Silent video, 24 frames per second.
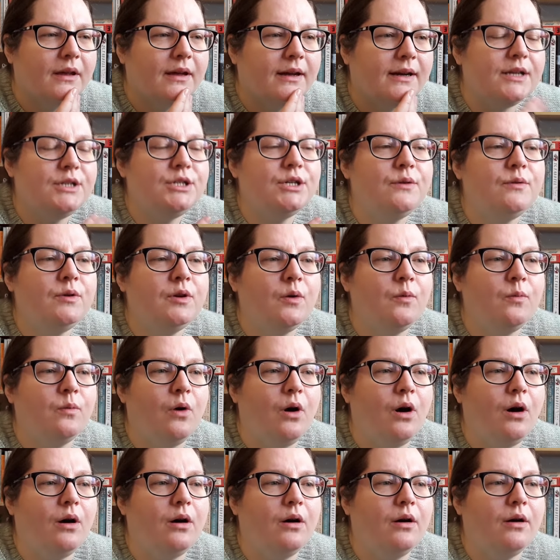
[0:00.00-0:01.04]
and I don't know
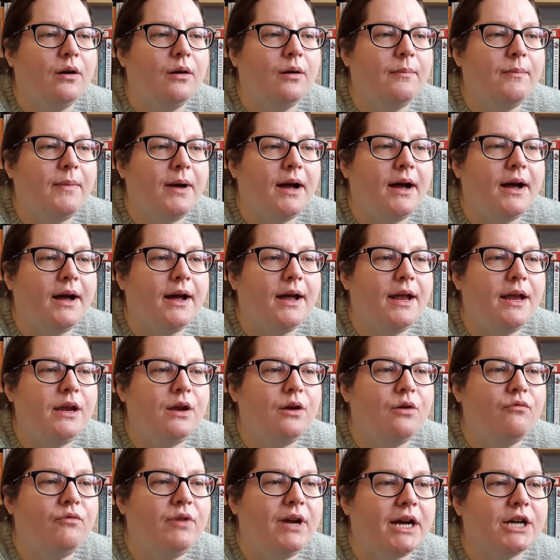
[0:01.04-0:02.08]
what
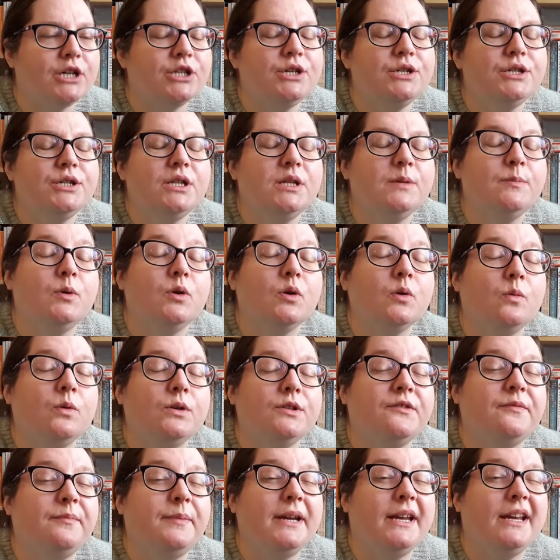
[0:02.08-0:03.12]
my reaction to the book
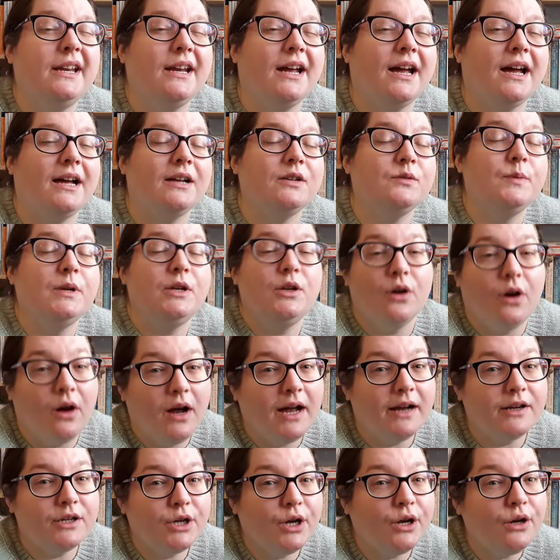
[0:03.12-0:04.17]
would have been had we not
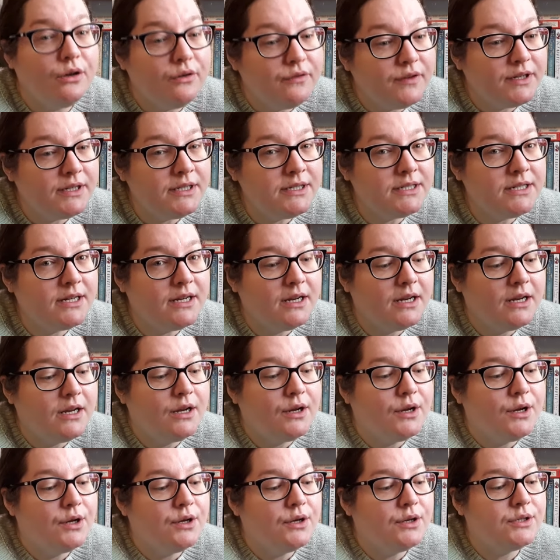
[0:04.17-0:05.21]
had COVID.
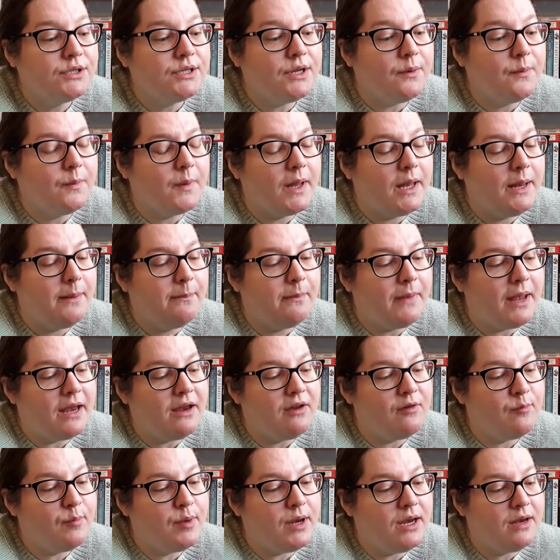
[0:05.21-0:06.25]
So it may
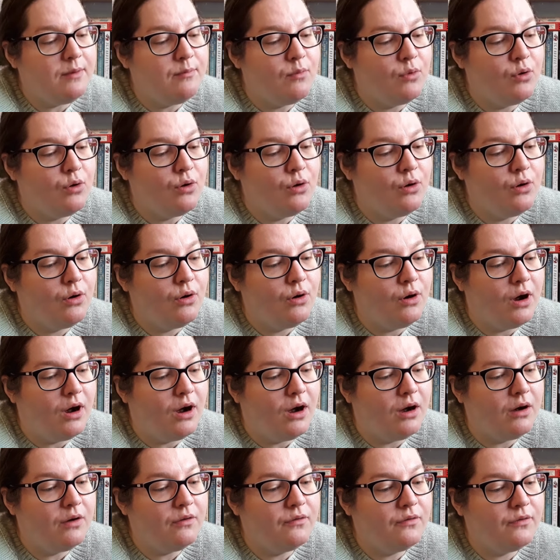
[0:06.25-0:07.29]
have been more
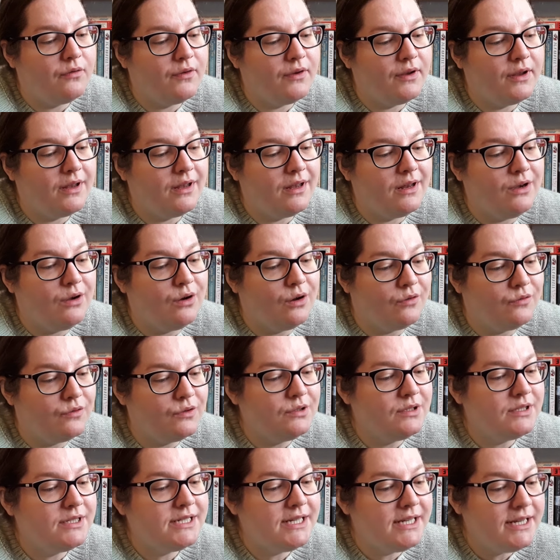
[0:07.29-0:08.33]
of a
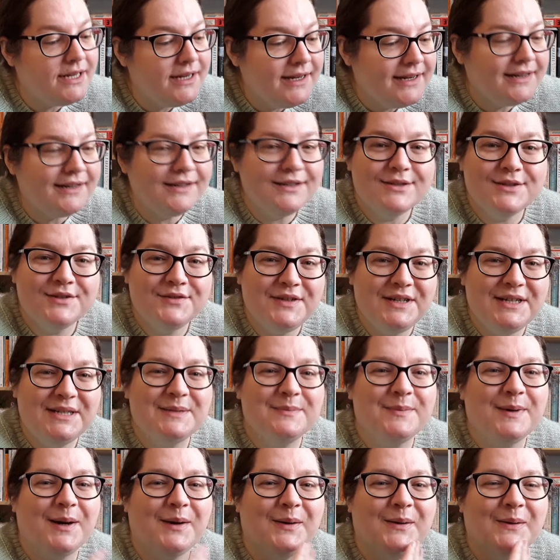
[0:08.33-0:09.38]
novelty to read
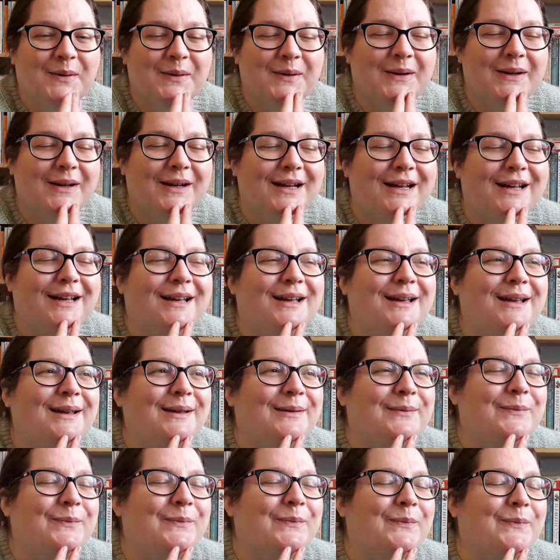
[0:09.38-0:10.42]
about
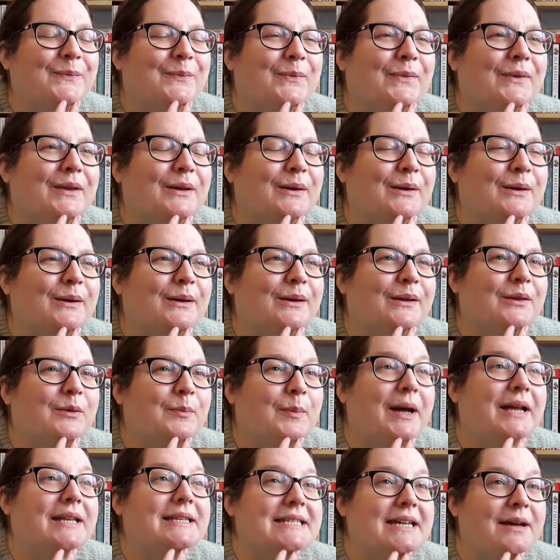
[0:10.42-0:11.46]
um, the
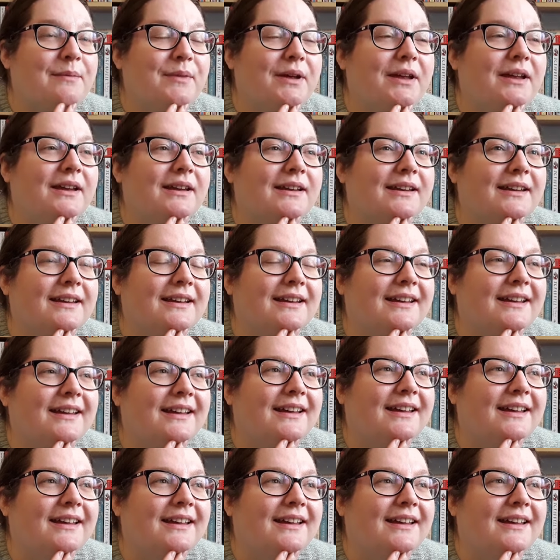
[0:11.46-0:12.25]
pandemic.